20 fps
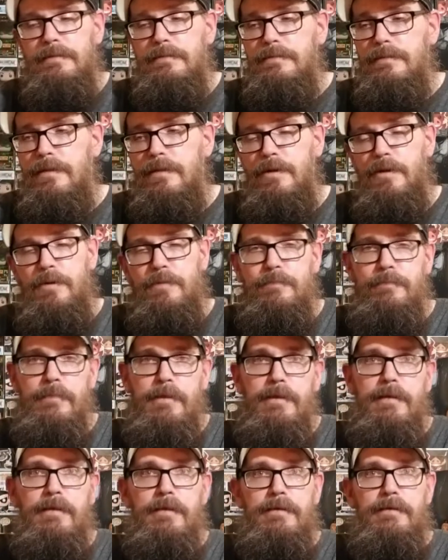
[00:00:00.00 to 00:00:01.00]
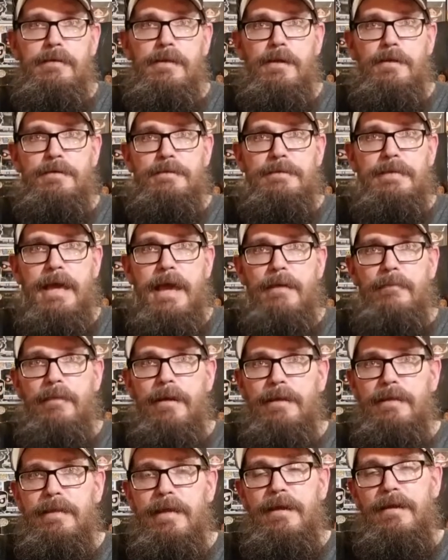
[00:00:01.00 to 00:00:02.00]
So there's that
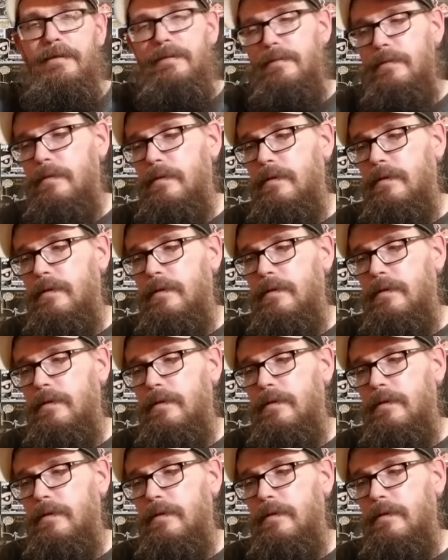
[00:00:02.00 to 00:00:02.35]
right there.